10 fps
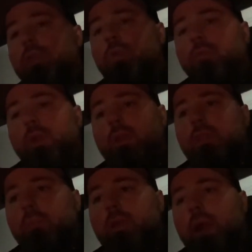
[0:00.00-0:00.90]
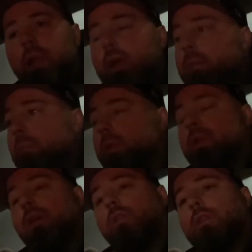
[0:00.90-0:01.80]
you read it to me? I got a
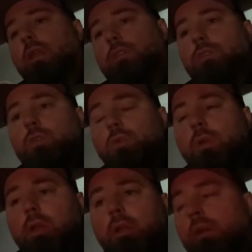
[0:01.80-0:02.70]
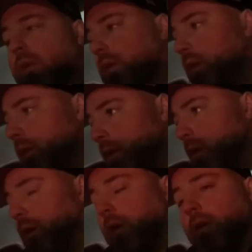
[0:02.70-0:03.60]
million other things to do here.
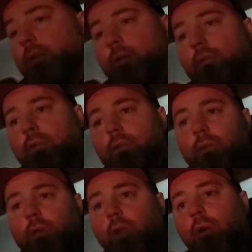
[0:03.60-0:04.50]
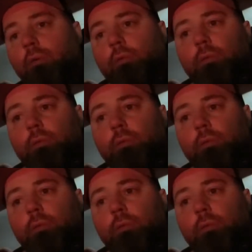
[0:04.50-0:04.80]
You know,